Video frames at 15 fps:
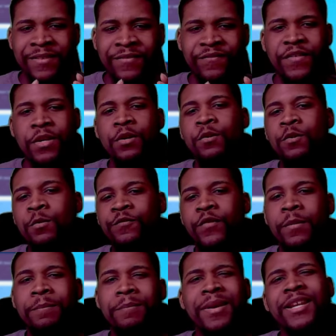feel for
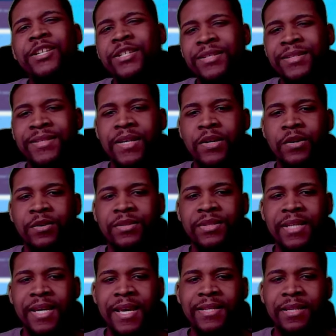many Gen
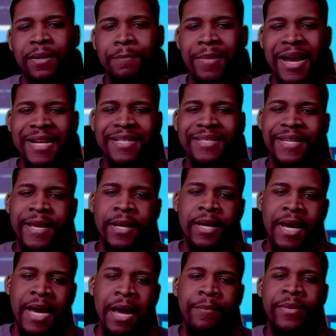Zers, it's a mindset
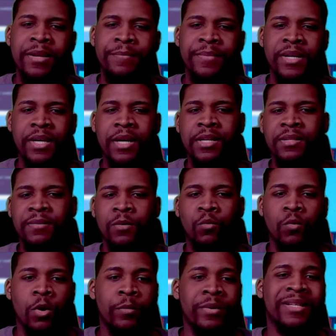common because of the
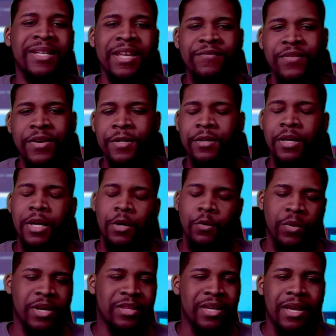world we live in
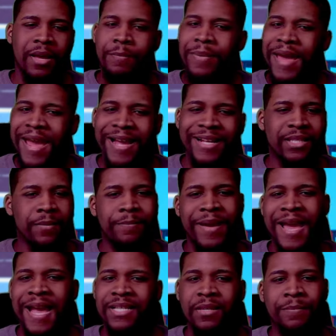with
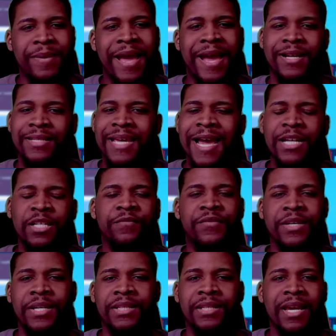back-to-back-to-back
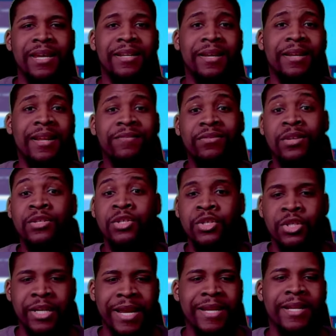catastrophes that left us
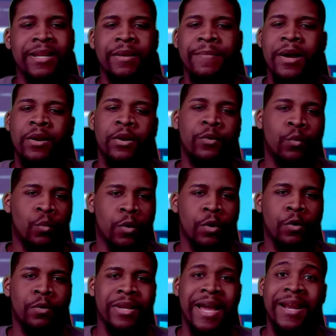jaded about our
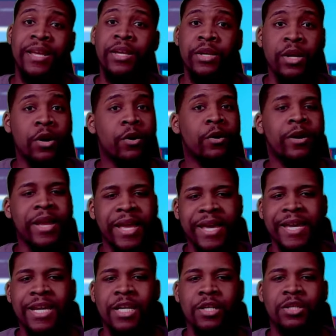world at a younger
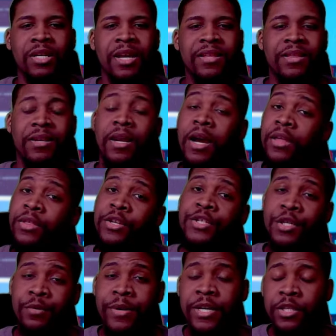age than other
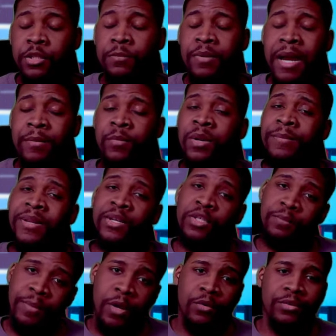generations probably would have been
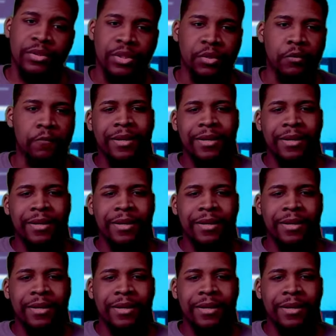exposed to.